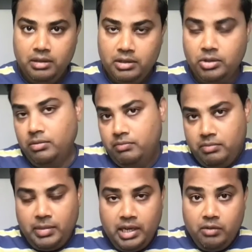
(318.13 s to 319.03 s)
So
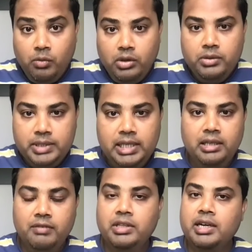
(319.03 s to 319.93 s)
I want to
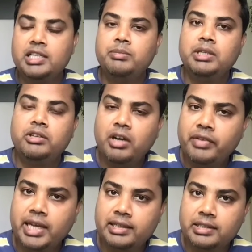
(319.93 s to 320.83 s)
see if there has been a
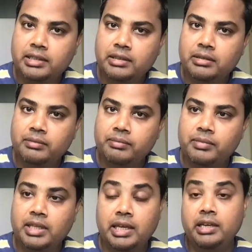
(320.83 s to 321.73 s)
traffic accident.
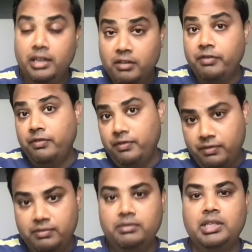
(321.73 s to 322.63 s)
And if
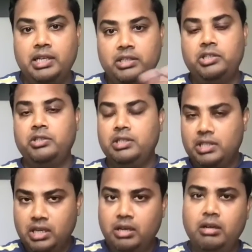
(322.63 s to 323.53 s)
the congestion
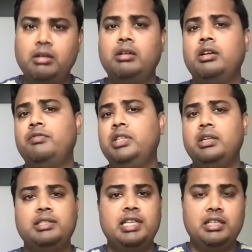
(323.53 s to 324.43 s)
is long, or if
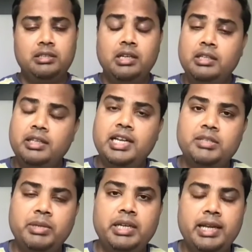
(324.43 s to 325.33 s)
there has
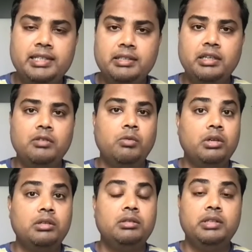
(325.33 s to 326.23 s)
been an accident, what
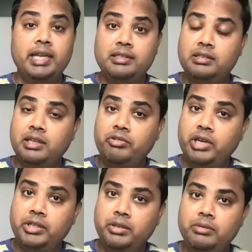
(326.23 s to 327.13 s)
next I
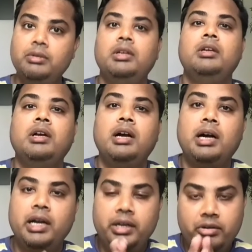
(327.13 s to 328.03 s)
try to do?
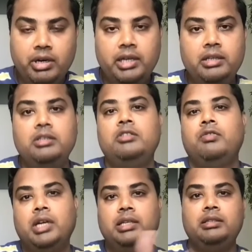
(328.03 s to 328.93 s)
I try to
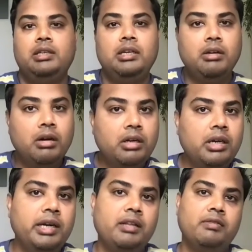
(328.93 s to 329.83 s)
find an
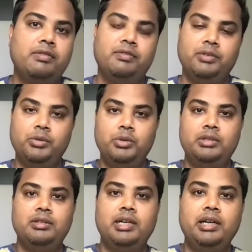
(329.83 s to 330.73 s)
alternative.
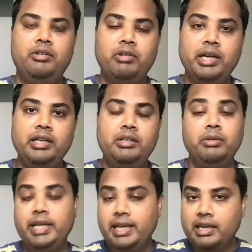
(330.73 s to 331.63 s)
I try to
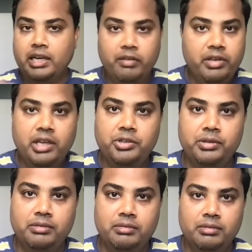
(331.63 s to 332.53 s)
take a
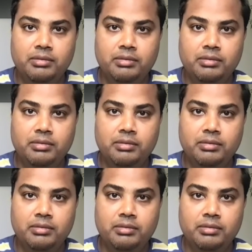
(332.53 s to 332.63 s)
deviation